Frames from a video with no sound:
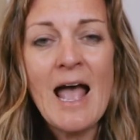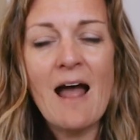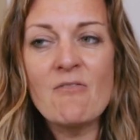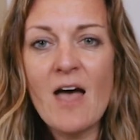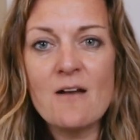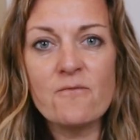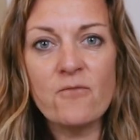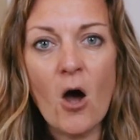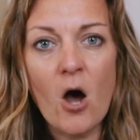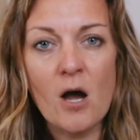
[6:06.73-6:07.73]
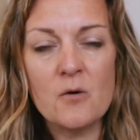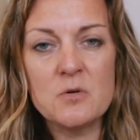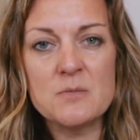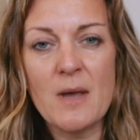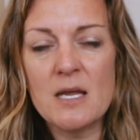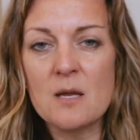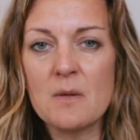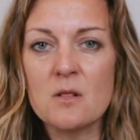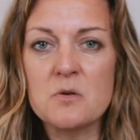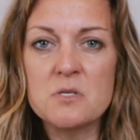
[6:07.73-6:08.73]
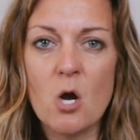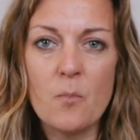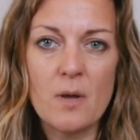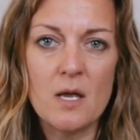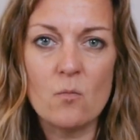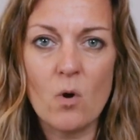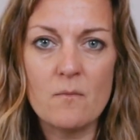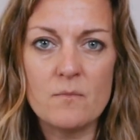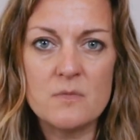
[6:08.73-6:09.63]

And that fog was making me lose hope in what